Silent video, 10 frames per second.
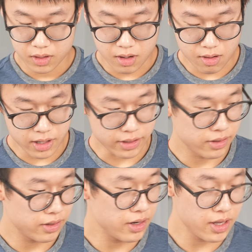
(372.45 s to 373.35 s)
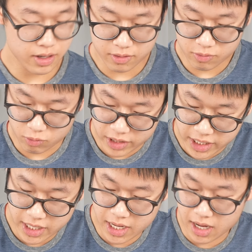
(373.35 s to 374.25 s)
All right, and
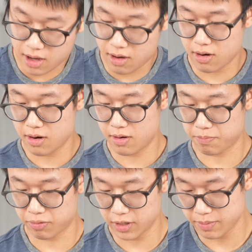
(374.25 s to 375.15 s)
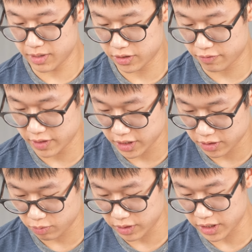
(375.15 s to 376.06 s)
we are pretty much finished
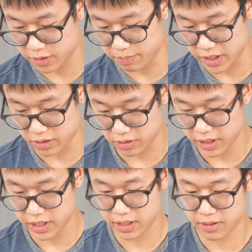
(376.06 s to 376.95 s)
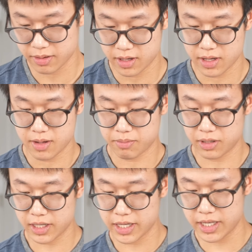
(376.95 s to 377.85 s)
with this build.
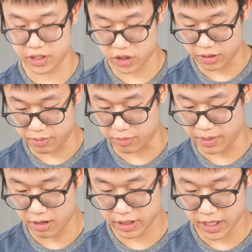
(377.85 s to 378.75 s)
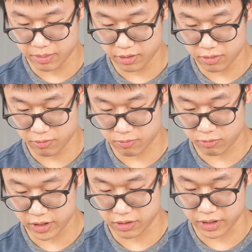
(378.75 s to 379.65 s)
Plug in this GPU power cable.
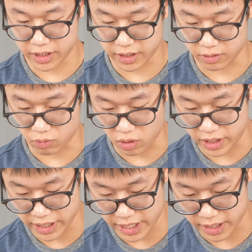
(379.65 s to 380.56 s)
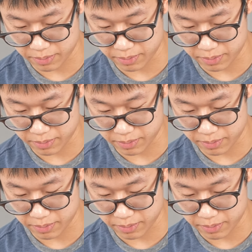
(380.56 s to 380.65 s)
We only need a 1/8